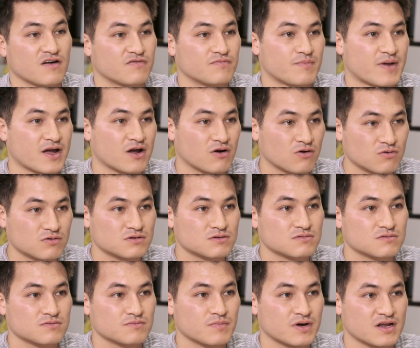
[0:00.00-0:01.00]
of my
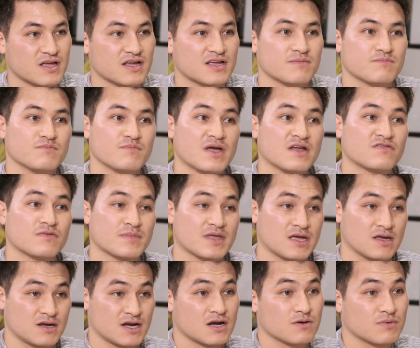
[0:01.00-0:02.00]
own money I made from the
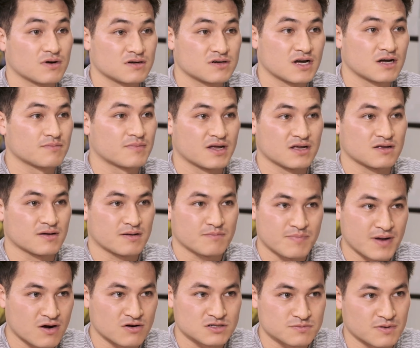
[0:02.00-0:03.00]
eikaiwa, not like
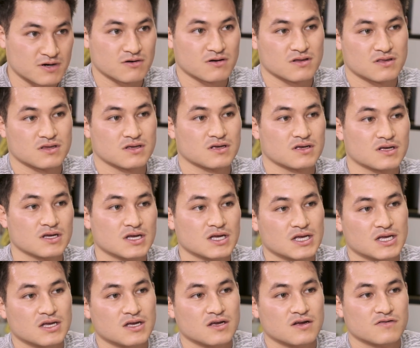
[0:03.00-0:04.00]
parents' money or anything.
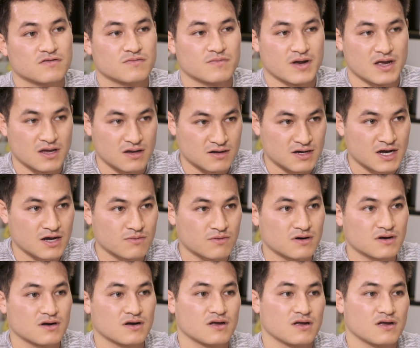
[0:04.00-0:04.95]
Yeah. From my eikaiwa,